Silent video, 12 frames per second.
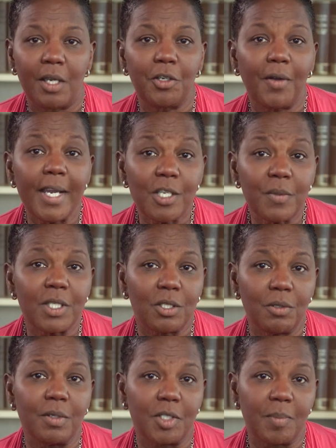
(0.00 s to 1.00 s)
Graduate
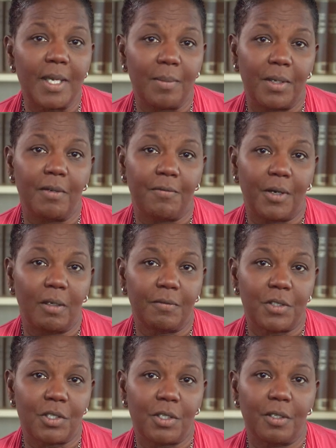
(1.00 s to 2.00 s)
students may be involved
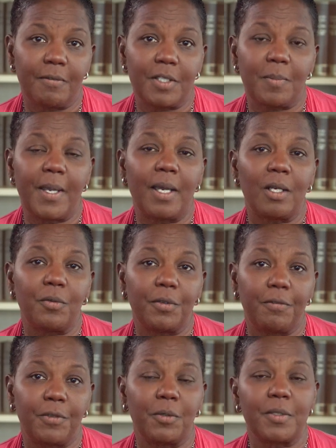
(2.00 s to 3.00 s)
to serve as panel
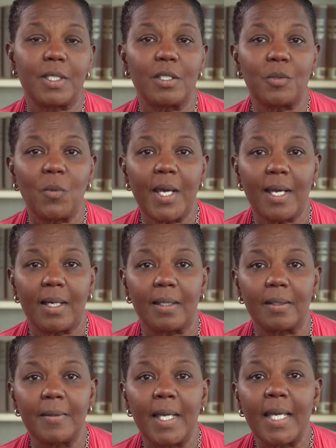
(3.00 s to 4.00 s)
reviewers as
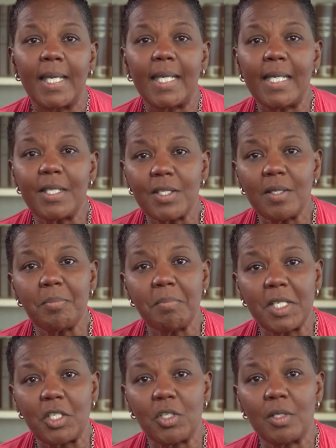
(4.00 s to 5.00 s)
well. Each
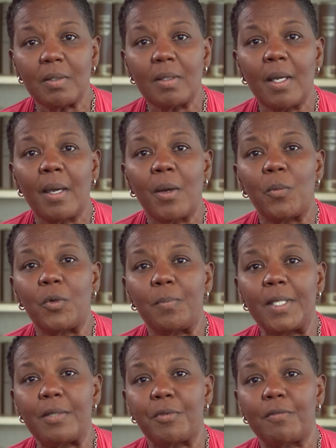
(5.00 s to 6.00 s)
submission will
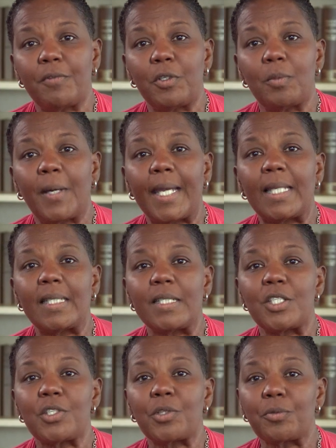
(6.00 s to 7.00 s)
be reviewed by at
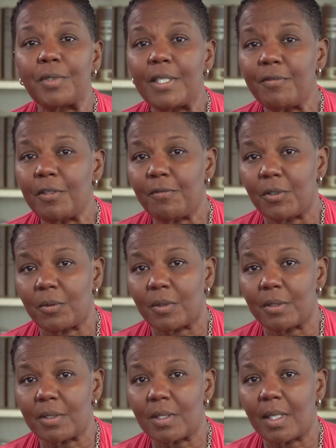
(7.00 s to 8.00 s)
least 3
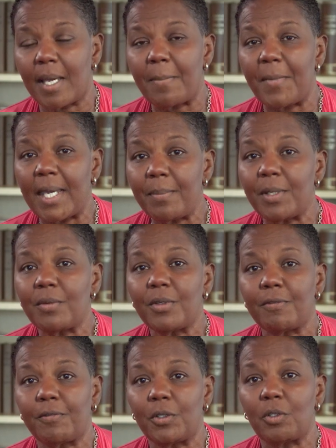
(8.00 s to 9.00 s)
reviewers and may be
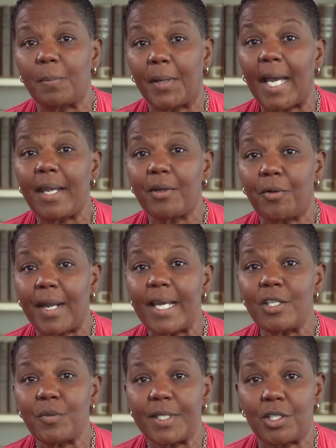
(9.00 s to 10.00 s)
reviewed by a
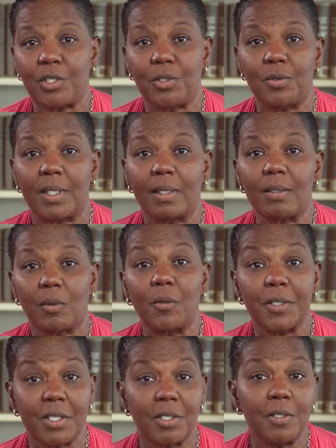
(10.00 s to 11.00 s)
graduate student
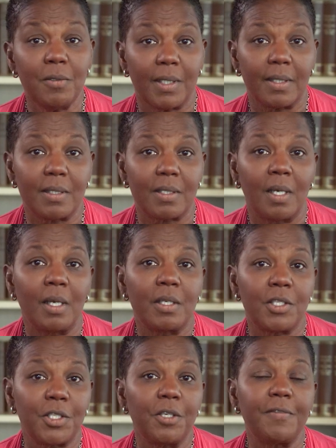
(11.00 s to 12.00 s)
or students
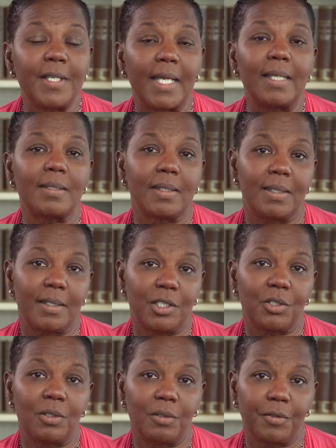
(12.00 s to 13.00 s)
serving as
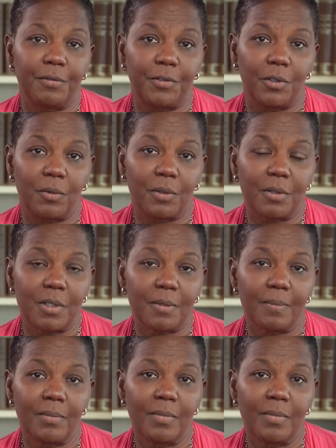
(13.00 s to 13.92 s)
additional reviewers.